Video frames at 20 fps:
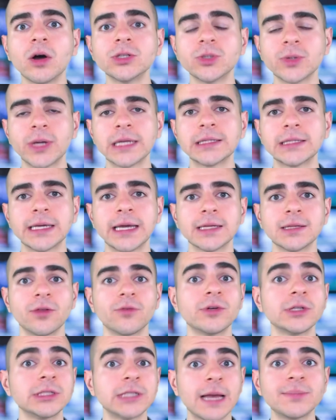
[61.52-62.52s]
get to get the
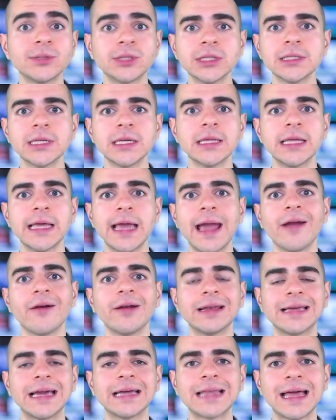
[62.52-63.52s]
receptions in the air and
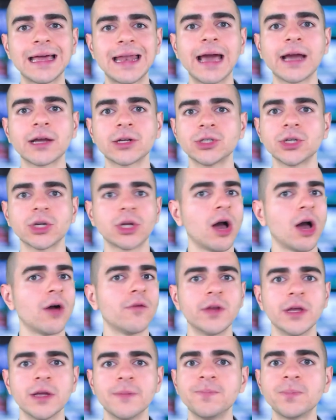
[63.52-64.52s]
get that extra
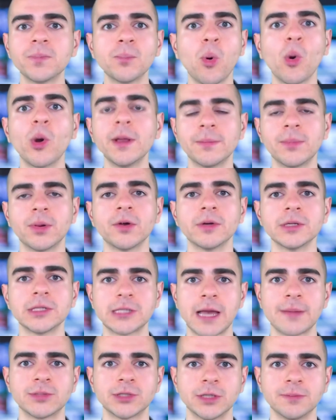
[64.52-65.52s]
coveted point per
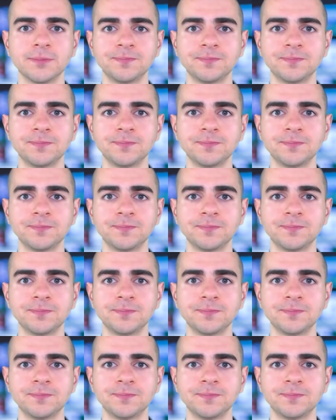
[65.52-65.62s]
reception.